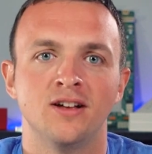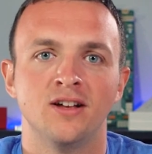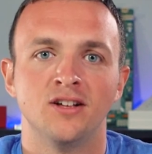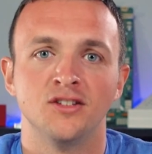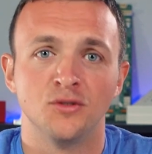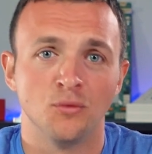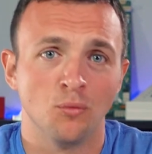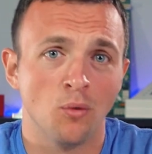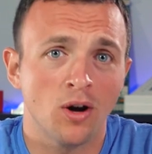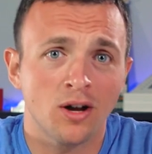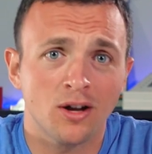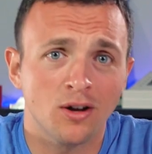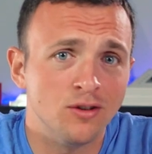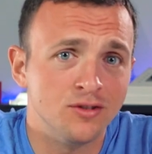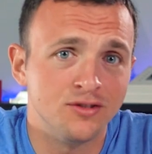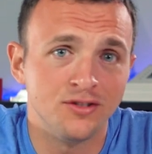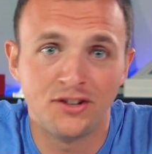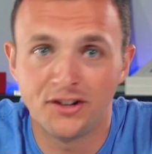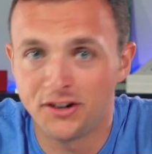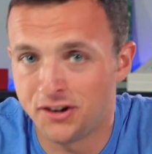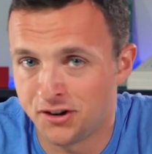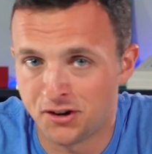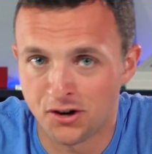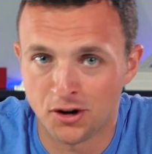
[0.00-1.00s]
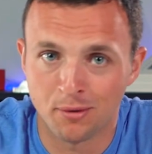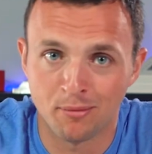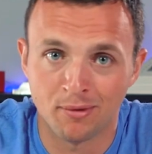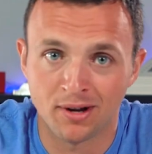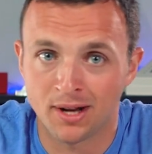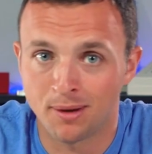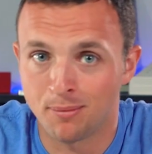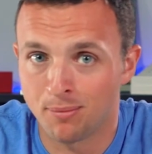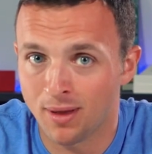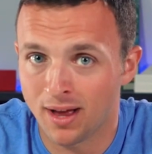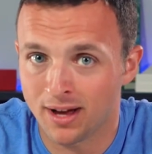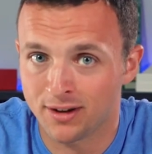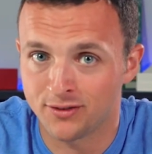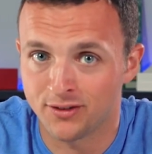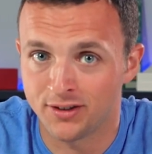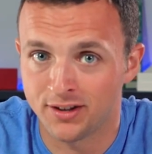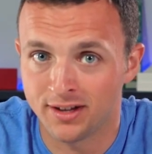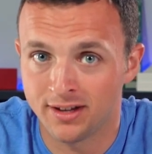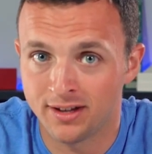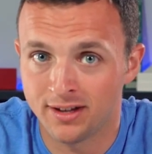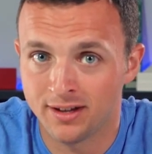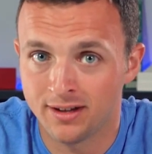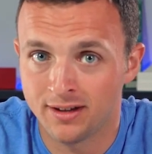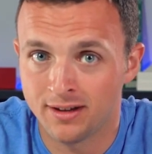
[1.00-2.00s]
So what goes into determining complexity?
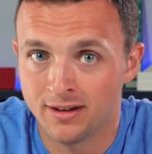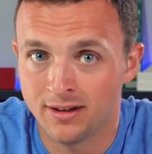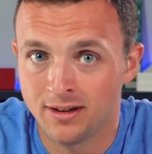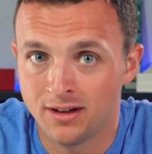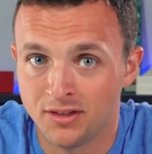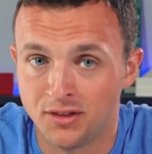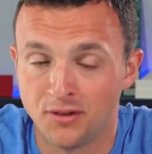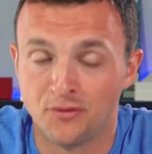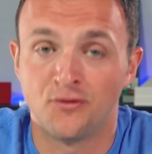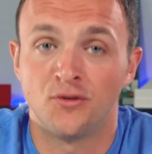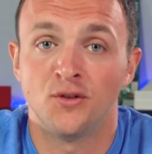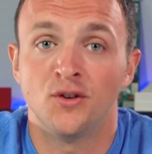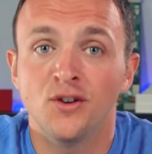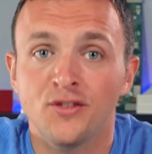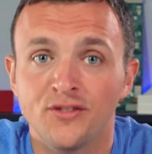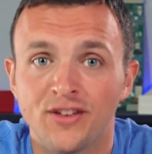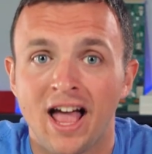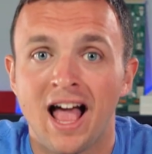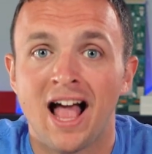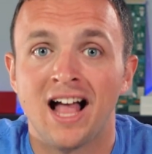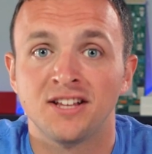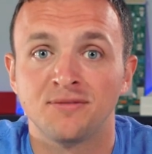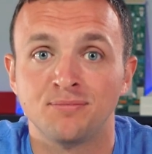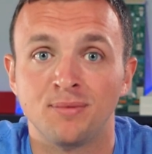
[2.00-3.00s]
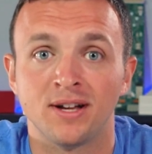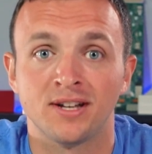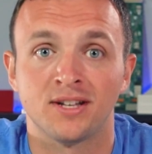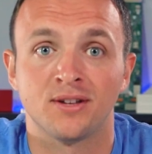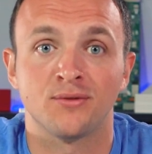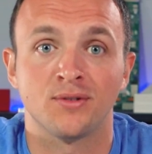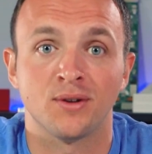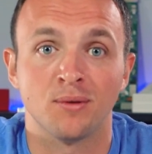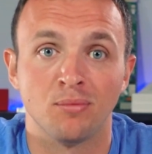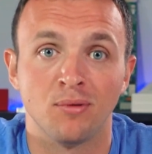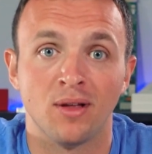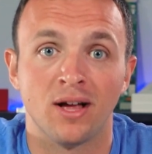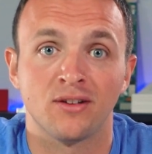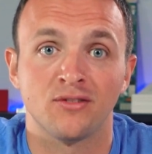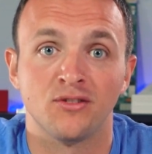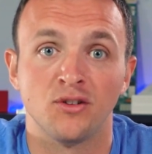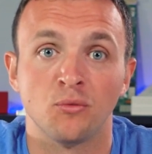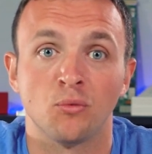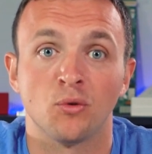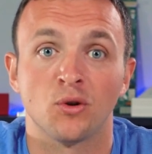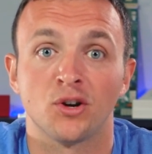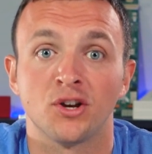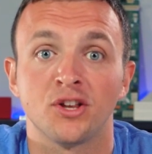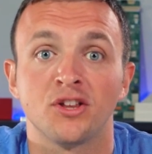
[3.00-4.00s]
The first aspect of complexity
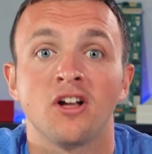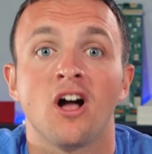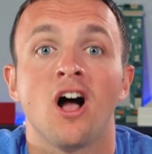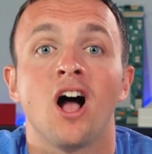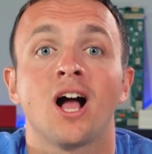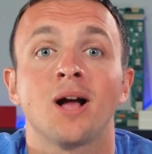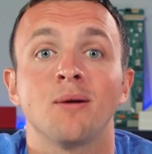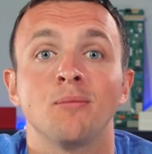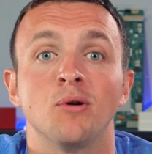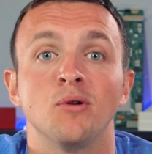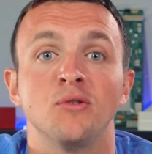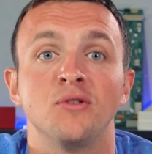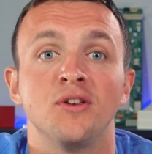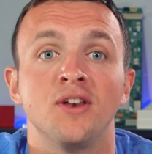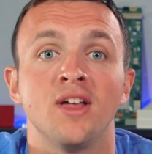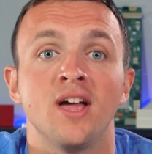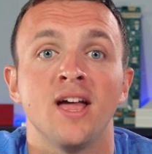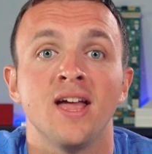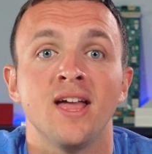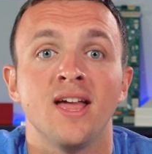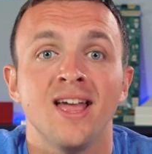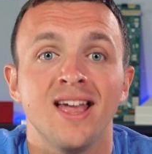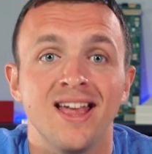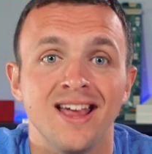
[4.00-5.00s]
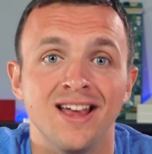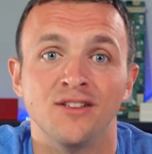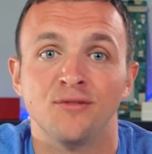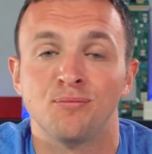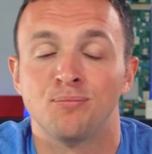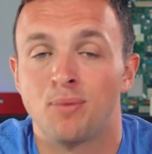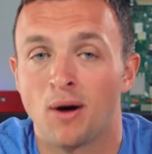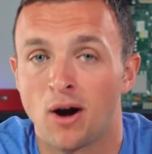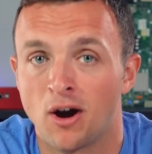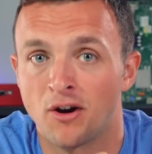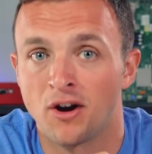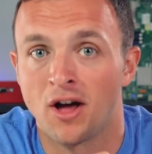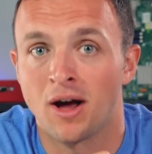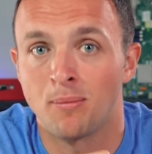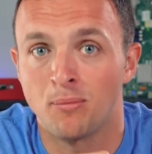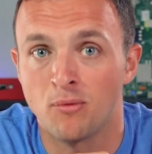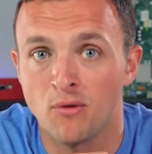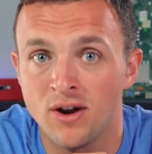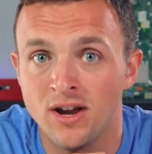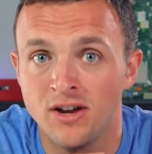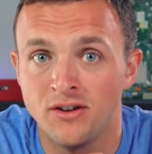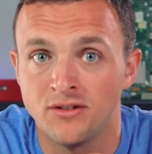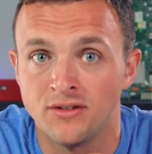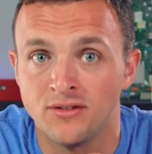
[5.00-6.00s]
we're going to talk about today is part
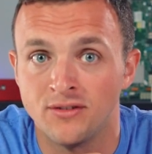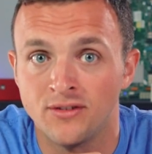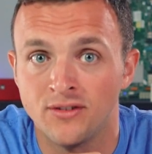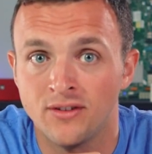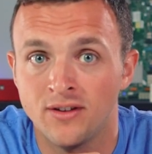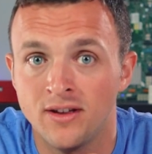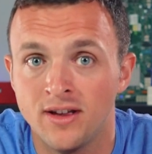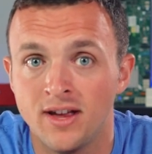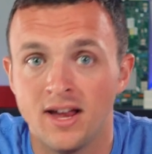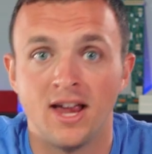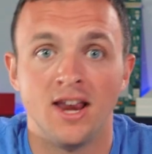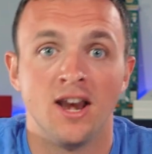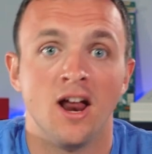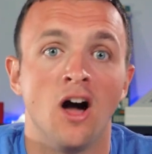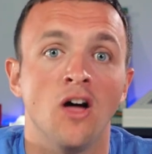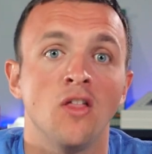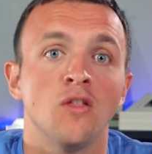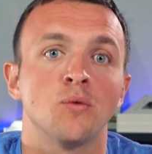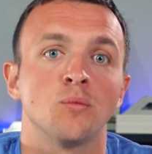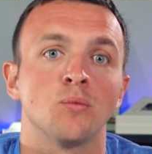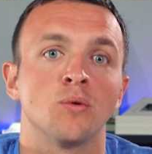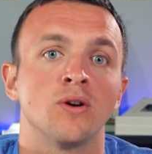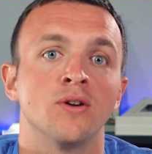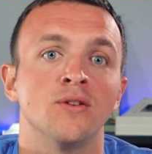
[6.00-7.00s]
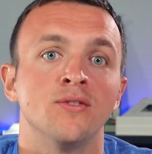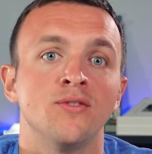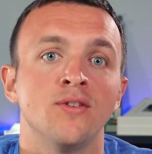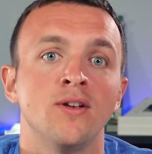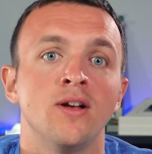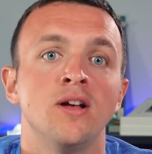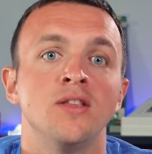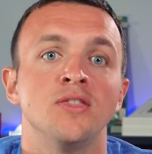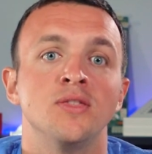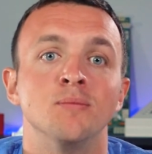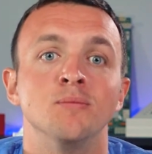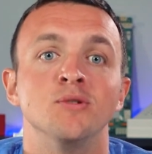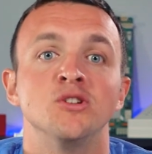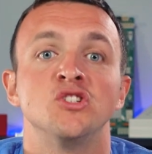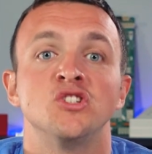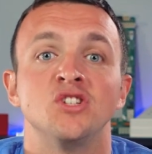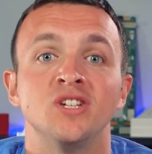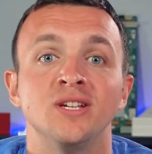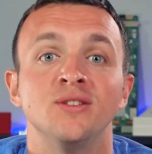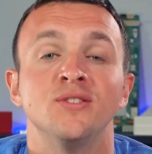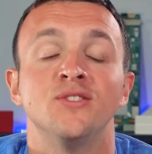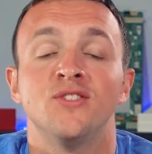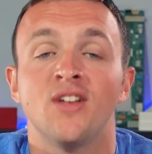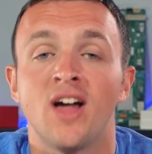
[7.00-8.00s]
operations. In other words, the
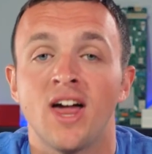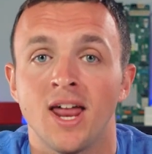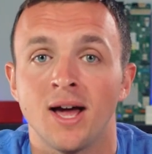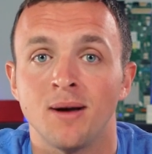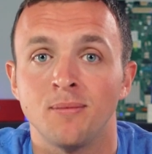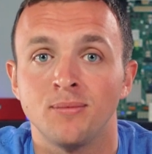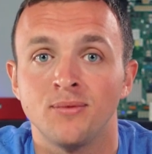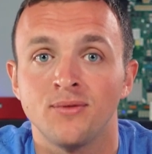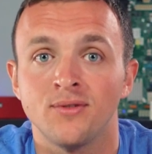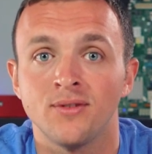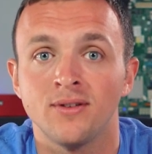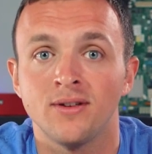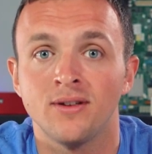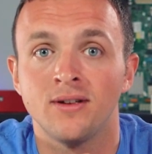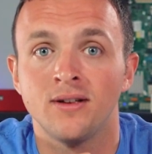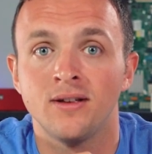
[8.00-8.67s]
machine setups.